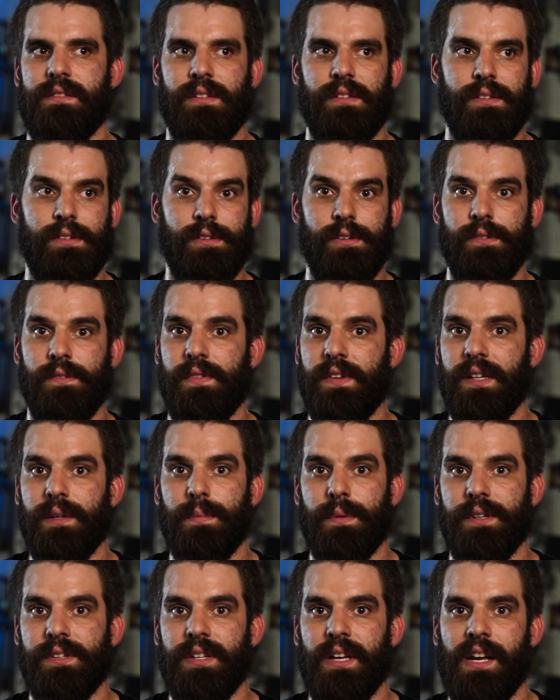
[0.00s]
UV
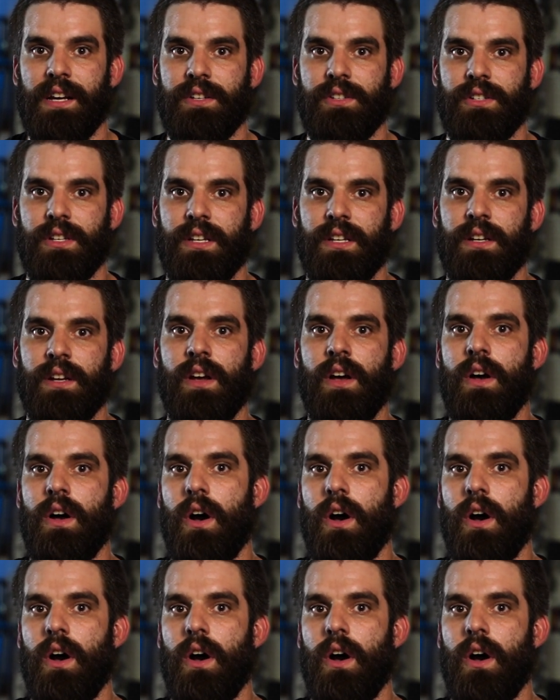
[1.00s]
protection.